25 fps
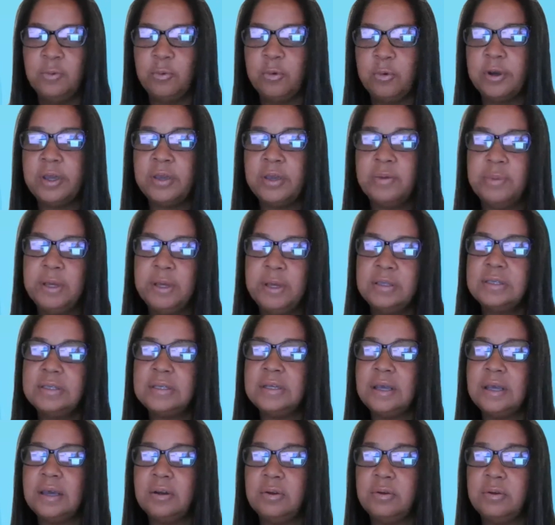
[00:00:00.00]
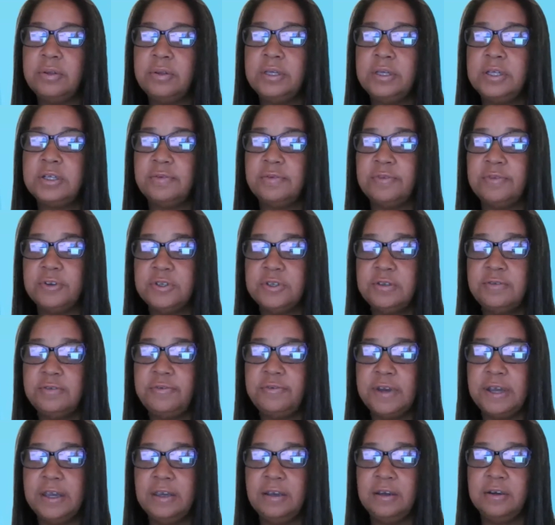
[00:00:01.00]
We're committed to not only
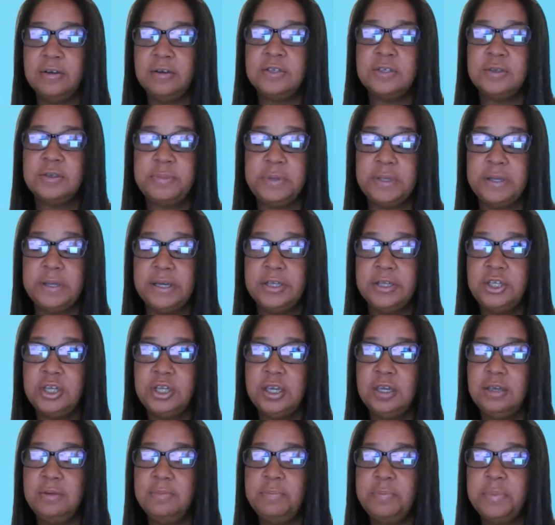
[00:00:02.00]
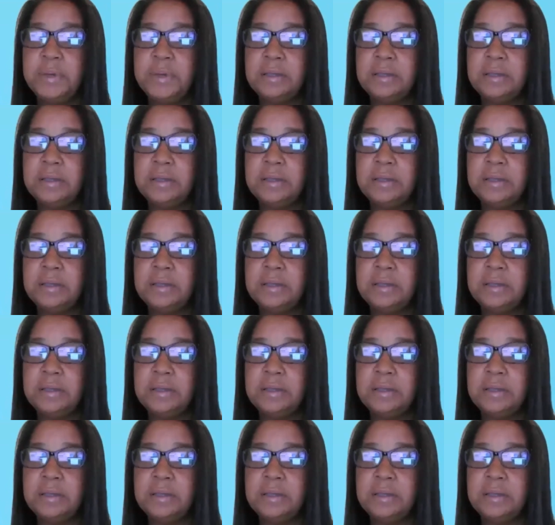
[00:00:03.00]
diversifying our supply chain,